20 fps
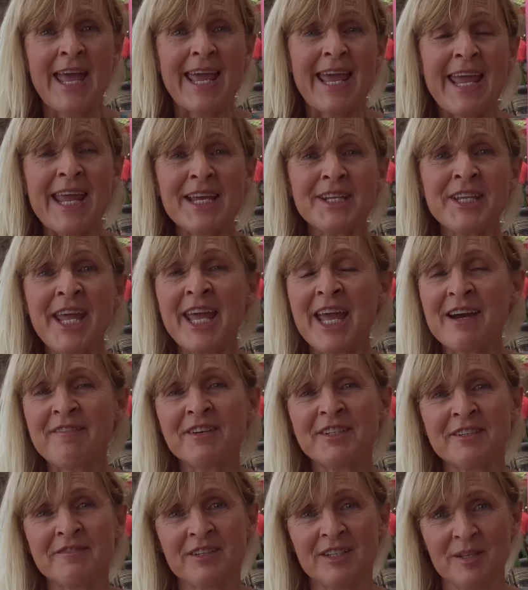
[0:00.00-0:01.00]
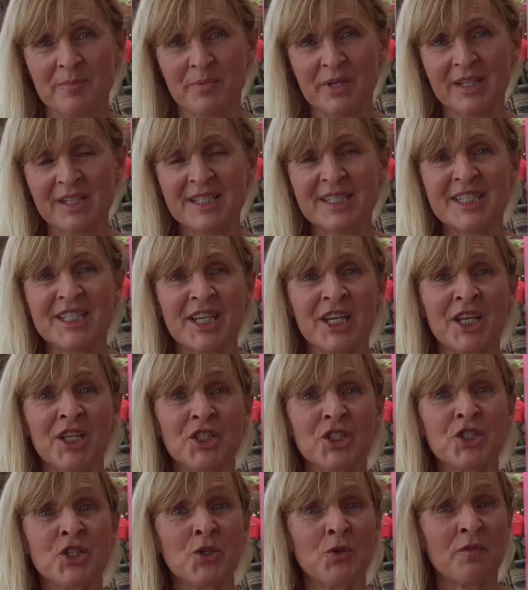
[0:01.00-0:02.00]
and have an availability
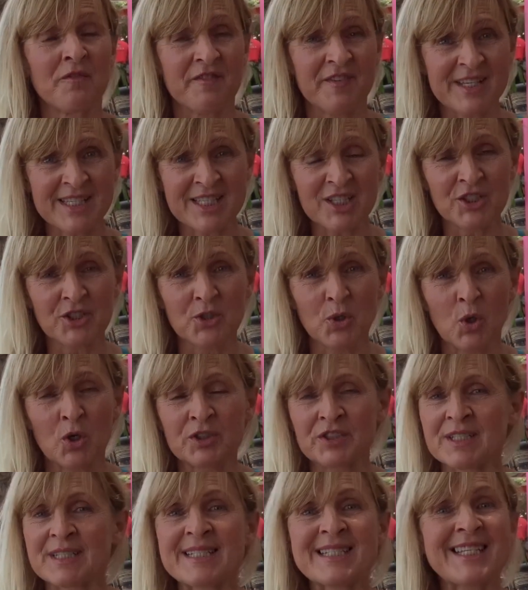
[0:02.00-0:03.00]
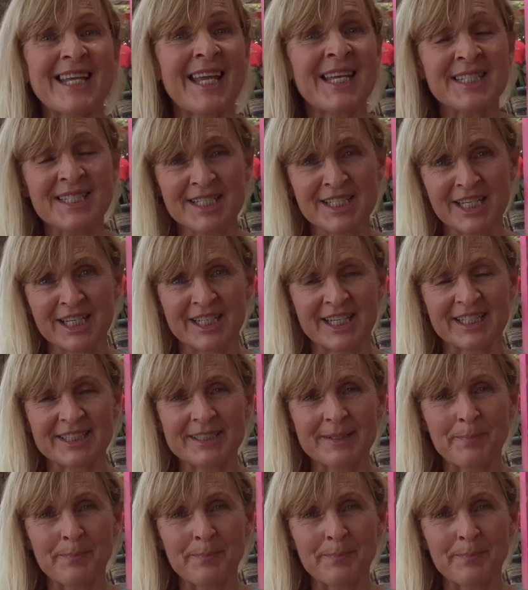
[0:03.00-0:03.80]
to visit doctors as needed.